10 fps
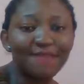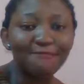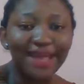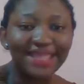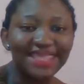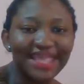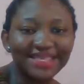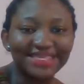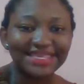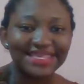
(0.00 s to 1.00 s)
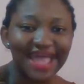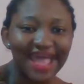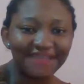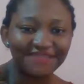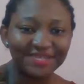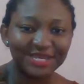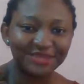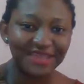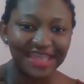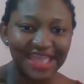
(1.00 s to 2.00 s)
in my next live
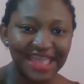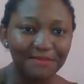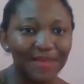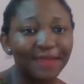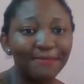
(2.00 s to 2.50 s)
stream.